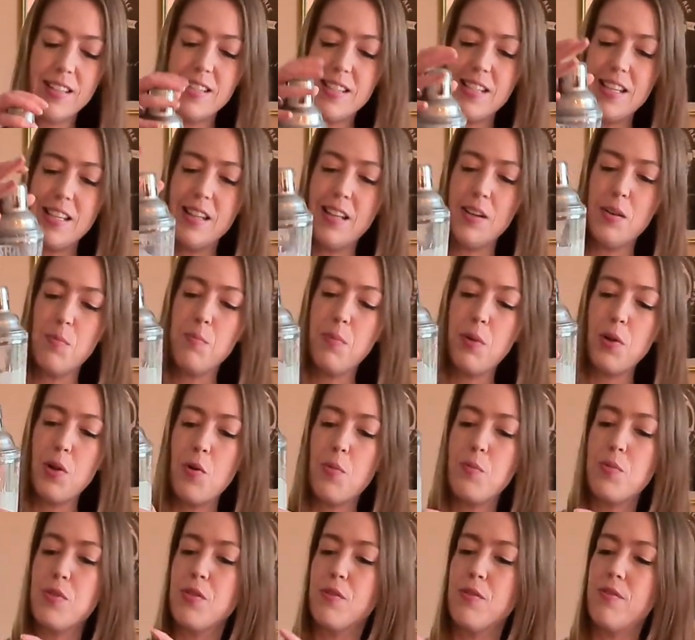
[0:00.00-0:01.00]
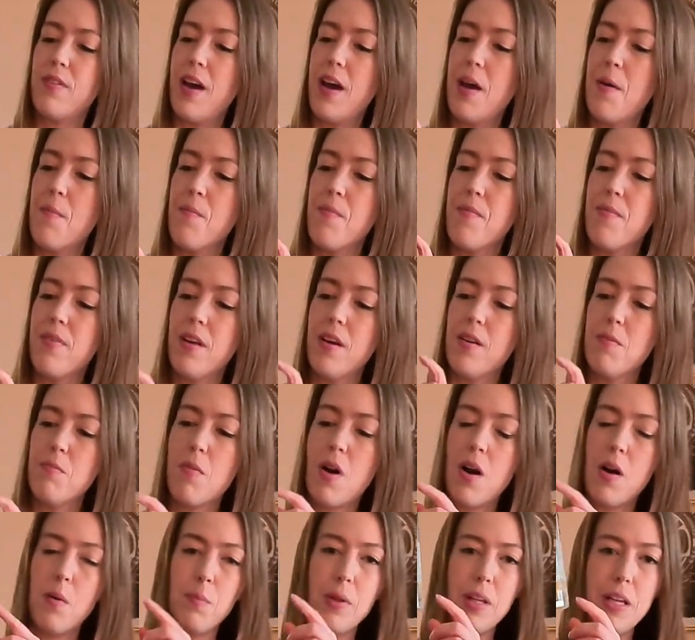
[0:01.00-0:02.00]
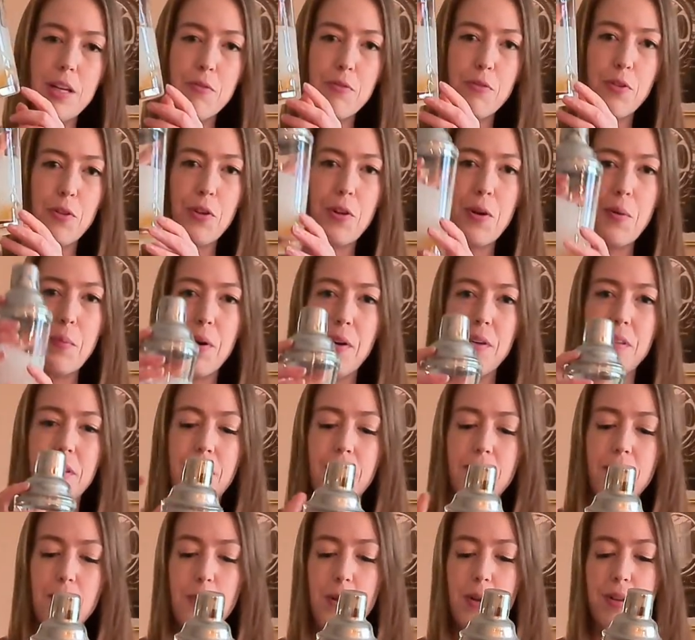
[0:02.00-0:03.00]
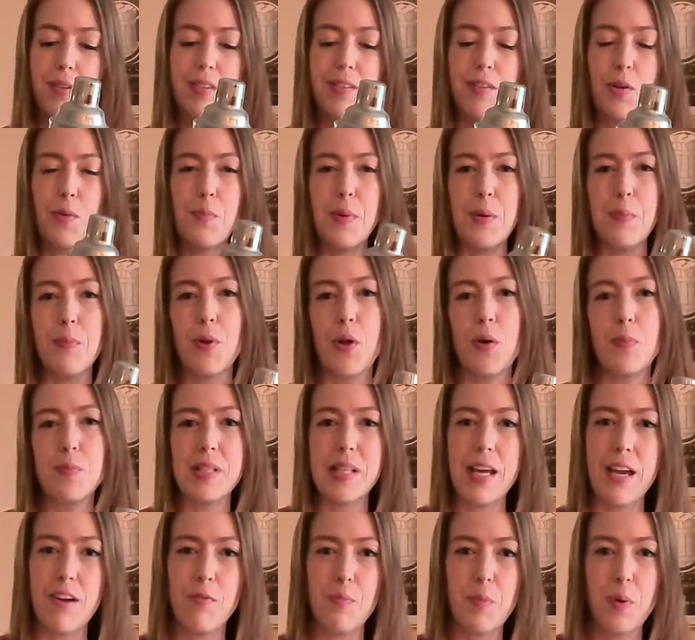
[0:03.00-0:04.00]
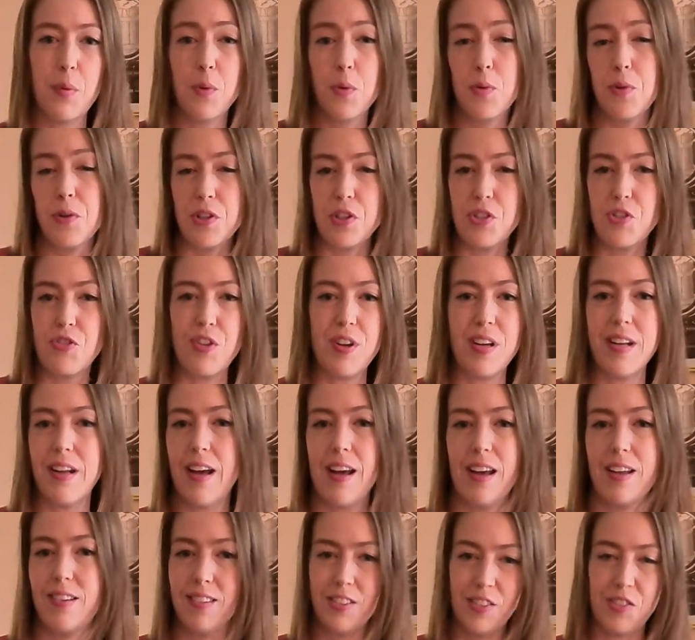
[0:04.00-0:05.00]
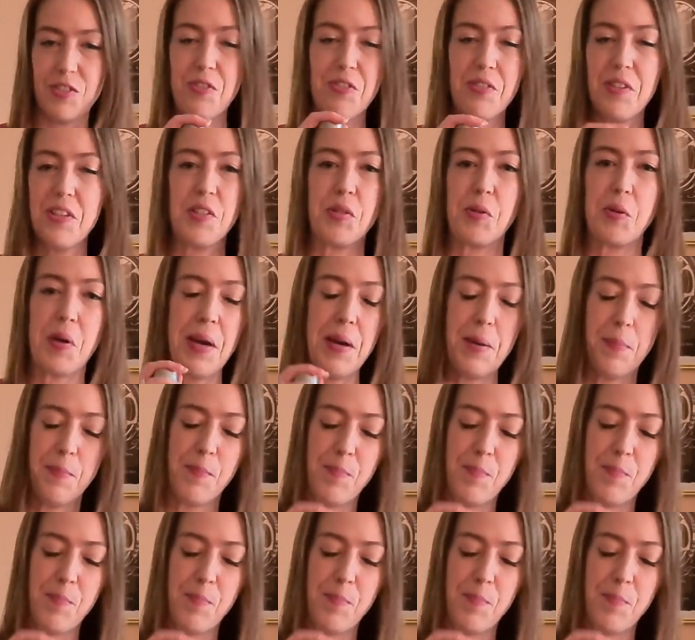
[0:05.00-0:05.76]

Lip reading: can see the blobs of the marmalade floating about in there. There will still be blobs left, but we're going to strain it, and so that's okay.